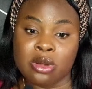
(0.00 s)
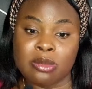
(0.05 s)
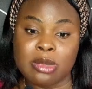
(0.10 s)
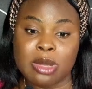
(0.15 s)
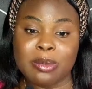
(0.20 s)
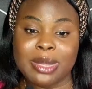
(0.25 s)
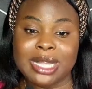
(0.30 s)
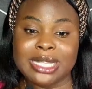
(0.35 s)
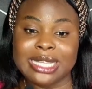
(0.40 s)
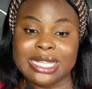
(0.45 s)

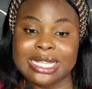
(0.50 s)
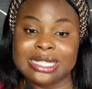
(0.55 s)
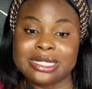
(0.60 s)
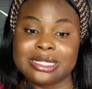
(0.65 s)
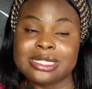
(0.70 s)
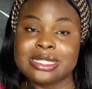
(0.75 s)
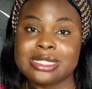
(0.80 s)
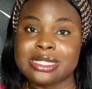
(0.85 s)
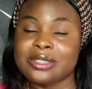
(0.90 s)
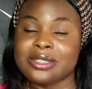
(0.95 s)
Remember
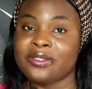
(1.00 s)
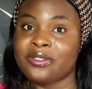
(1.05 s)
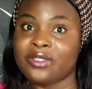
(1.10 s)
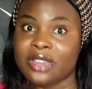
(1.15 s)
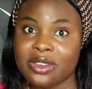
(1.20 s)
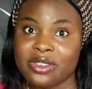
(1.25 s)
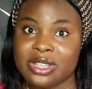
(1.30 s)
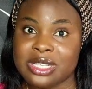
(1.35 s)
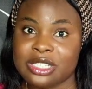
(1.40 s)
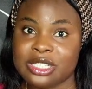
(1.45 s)
that this thing
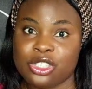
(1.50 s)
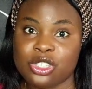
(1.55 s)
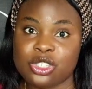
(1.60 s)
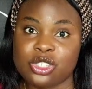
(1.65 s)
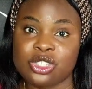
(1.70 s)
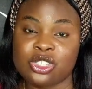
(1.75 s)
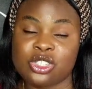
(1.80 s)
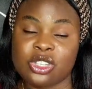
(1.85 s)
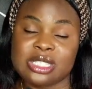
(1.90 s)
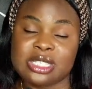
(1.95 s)
varies.
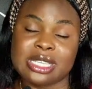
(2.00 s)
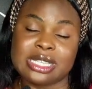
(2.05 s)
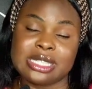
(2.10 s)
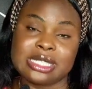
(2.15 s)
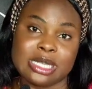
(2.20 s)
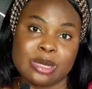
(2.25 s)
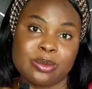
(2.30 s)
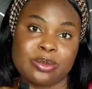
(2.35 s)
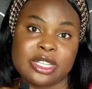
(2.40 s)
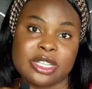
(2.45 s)
This is just a
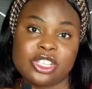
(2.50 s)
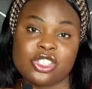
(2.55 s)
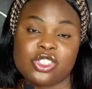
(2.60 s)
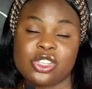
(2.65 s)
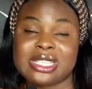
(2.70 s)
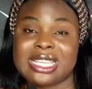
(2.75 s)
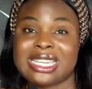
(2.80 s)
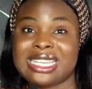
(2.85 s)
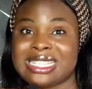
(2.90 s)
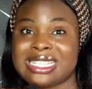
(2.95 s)
template. This is just an